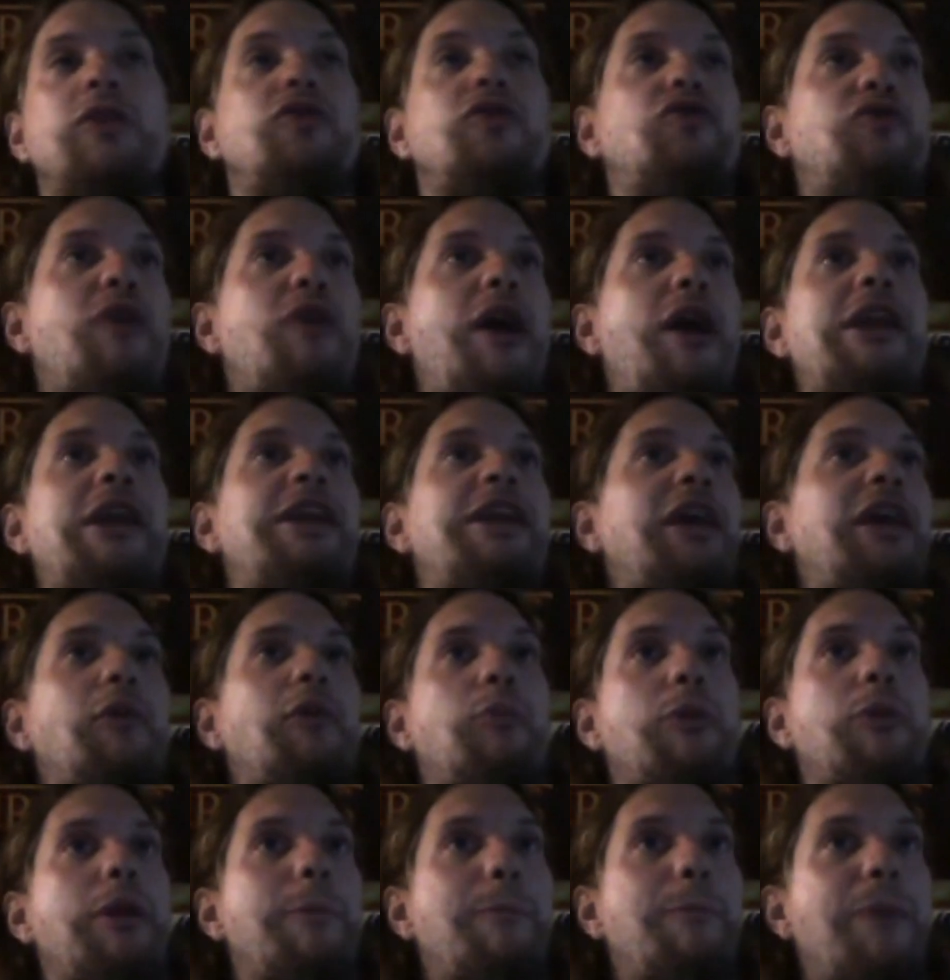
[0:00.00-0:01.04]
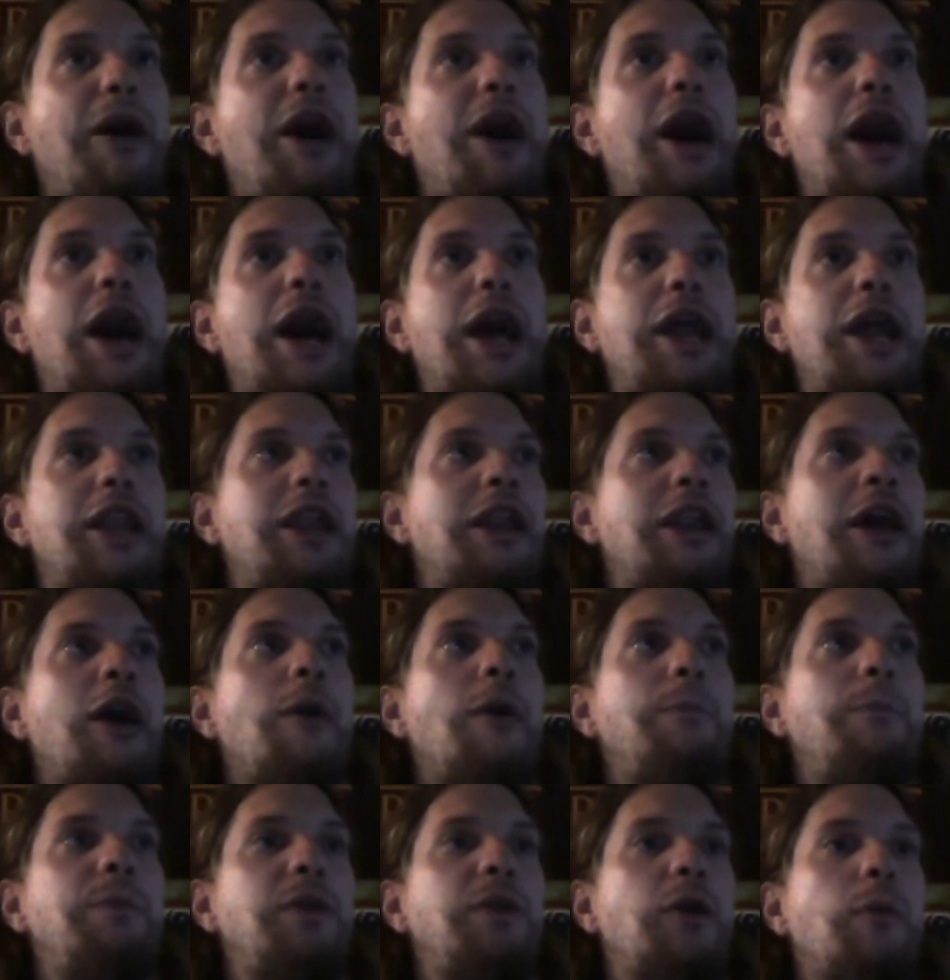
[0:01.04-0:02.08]
trying to get rid of Bond and
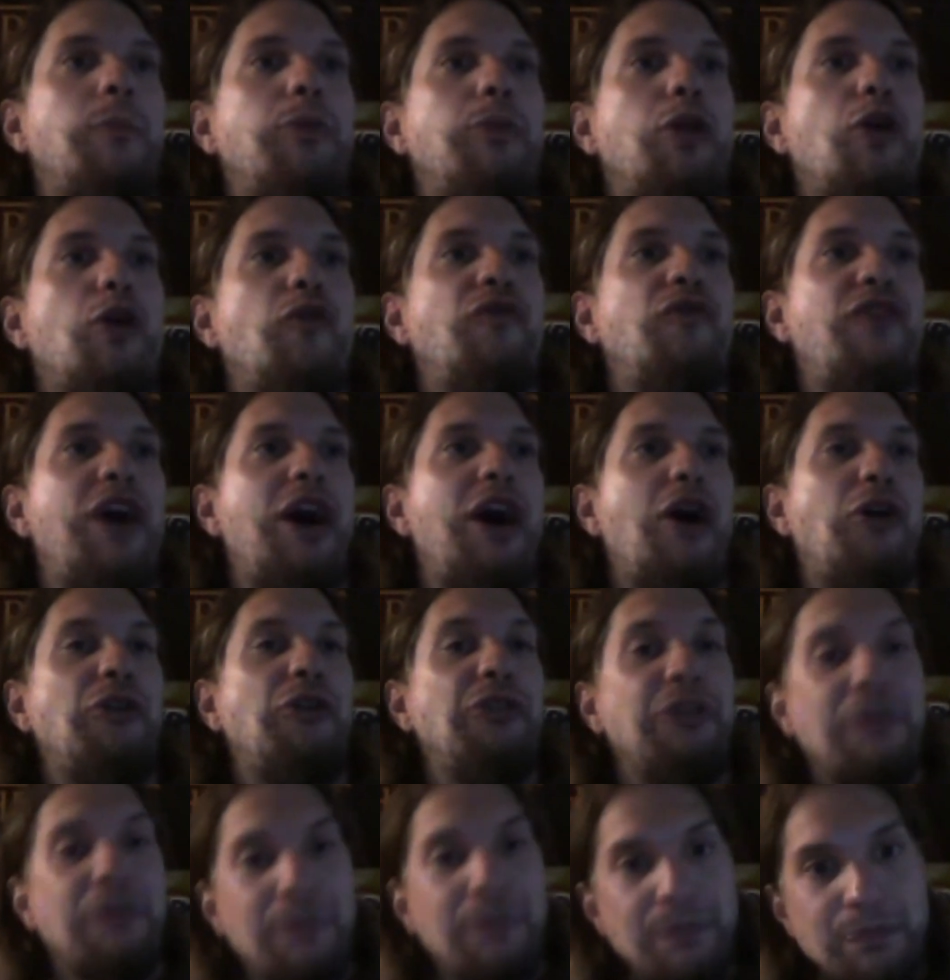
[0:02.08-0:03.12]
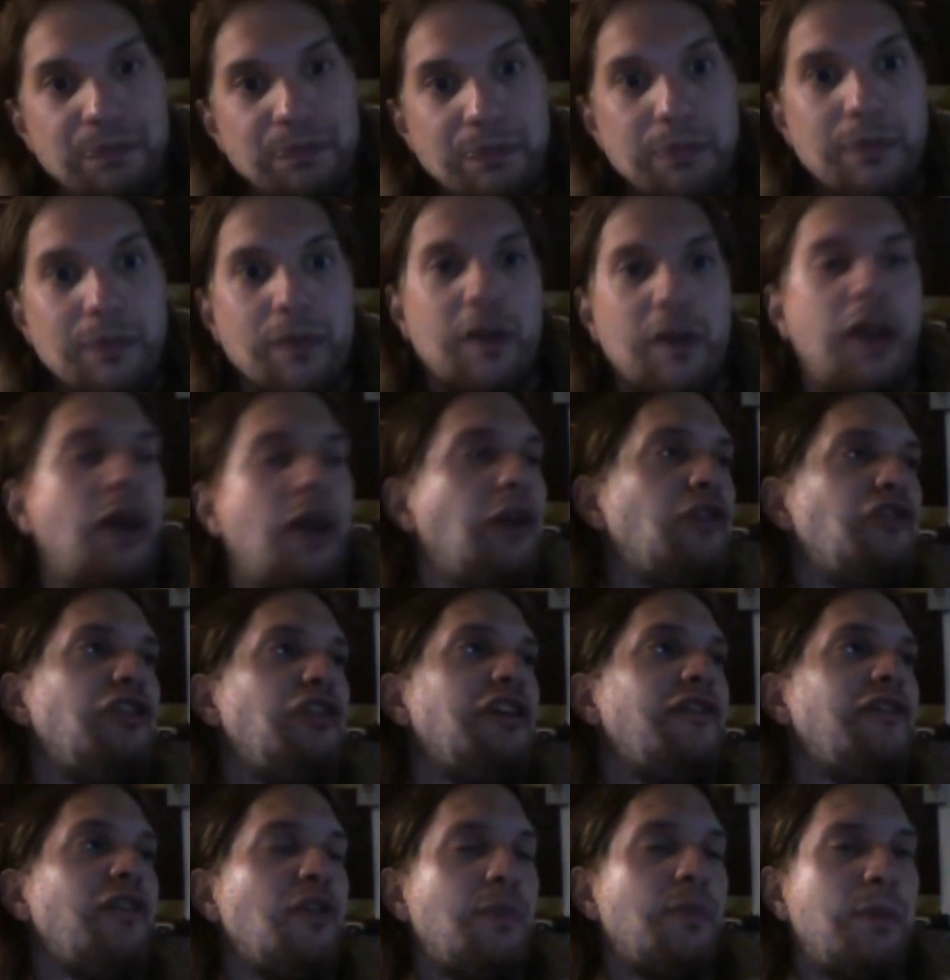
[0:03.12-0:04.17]
help, you know, Blofeld
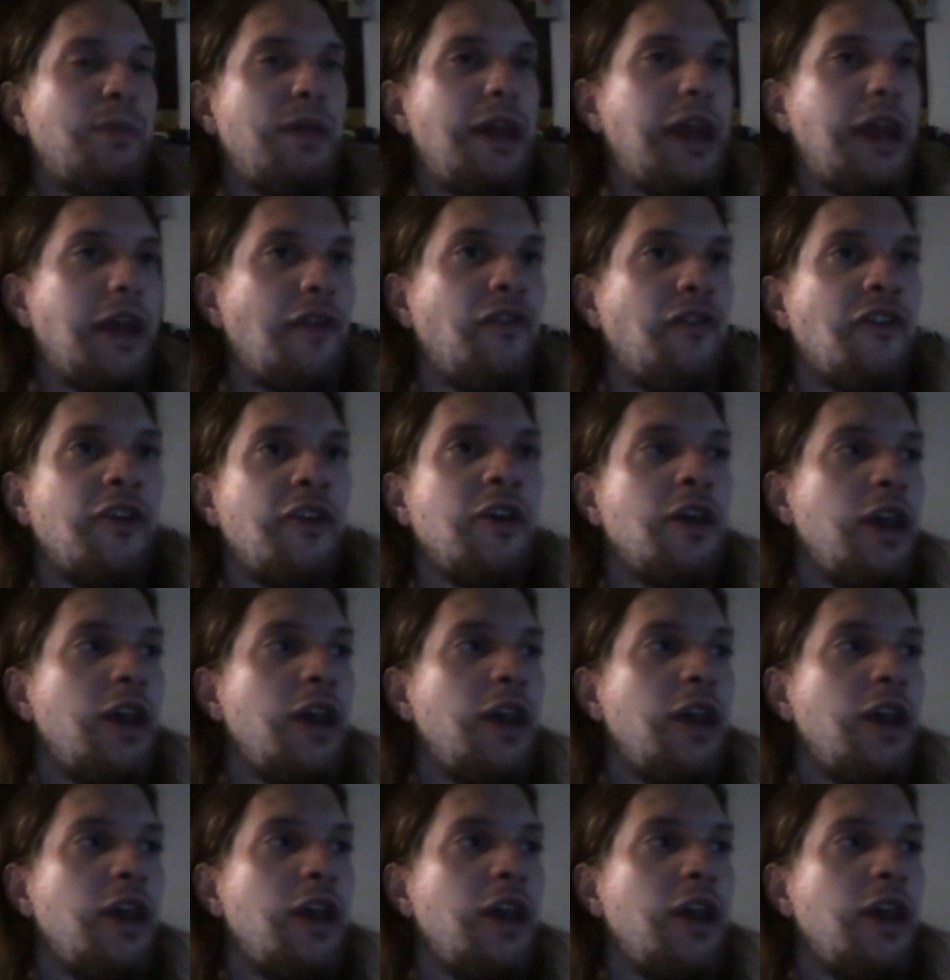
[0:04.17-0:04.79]
achieve his plans.